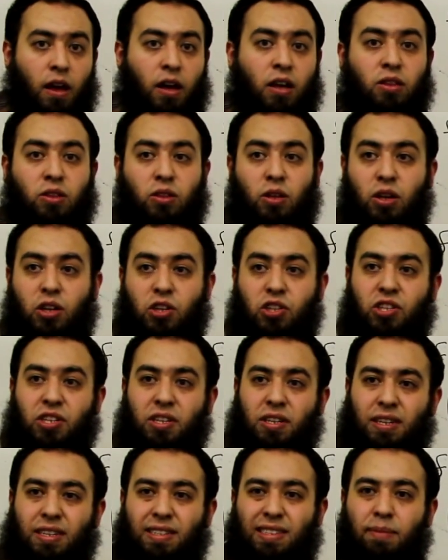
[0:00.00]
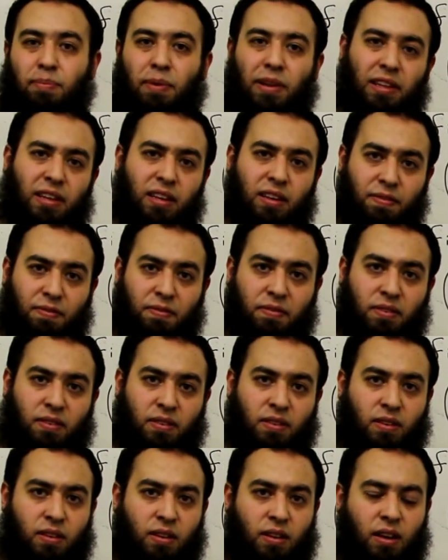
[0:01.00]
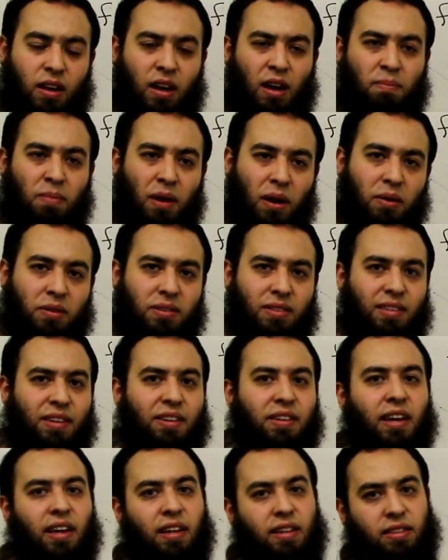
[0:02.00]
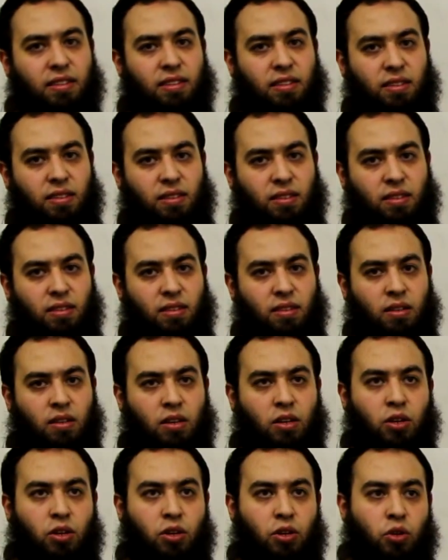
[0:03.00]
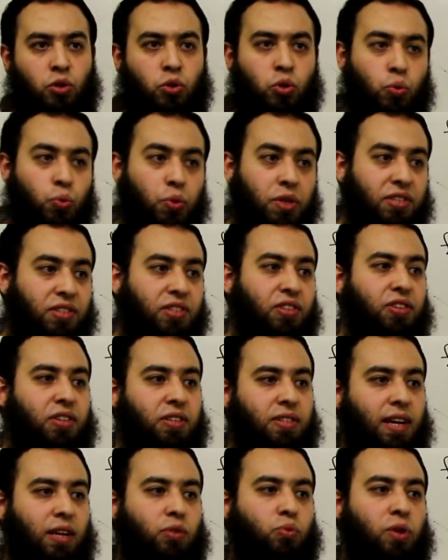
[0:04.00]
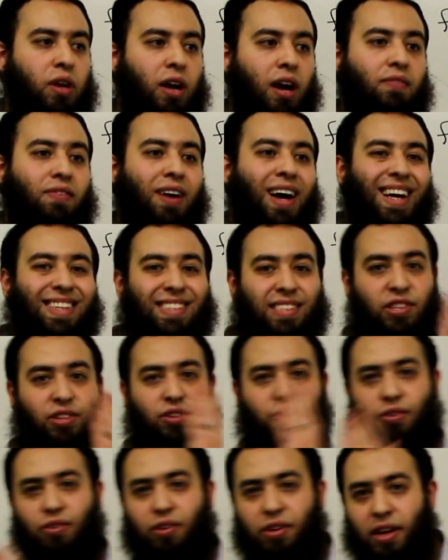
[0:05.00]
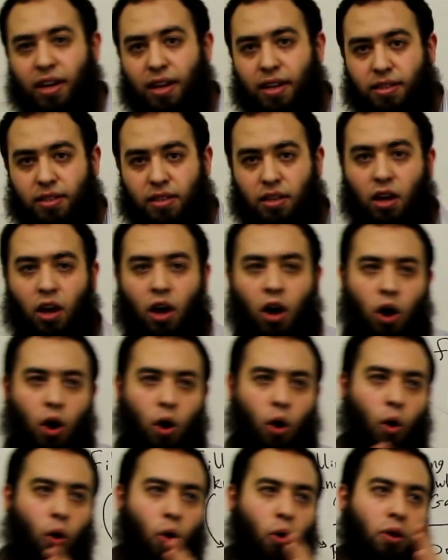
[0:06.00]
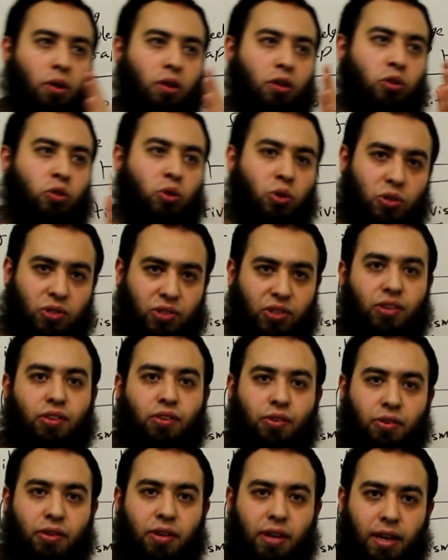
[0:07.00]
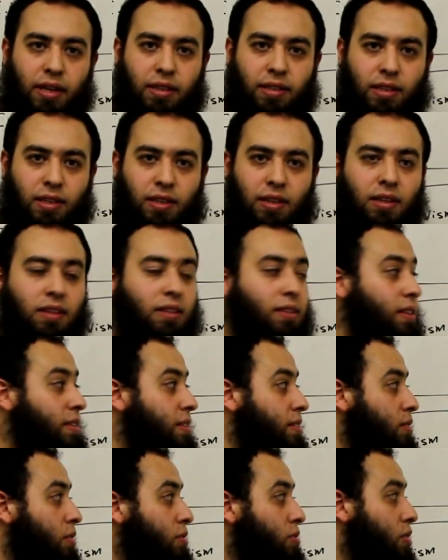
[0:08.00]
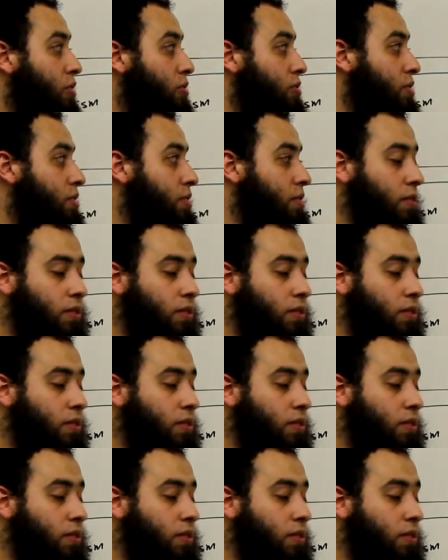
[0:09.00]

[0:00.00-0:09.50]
Ontology is a belief about the reality. Do we think that we have a single reality or no single reality? This is ontology.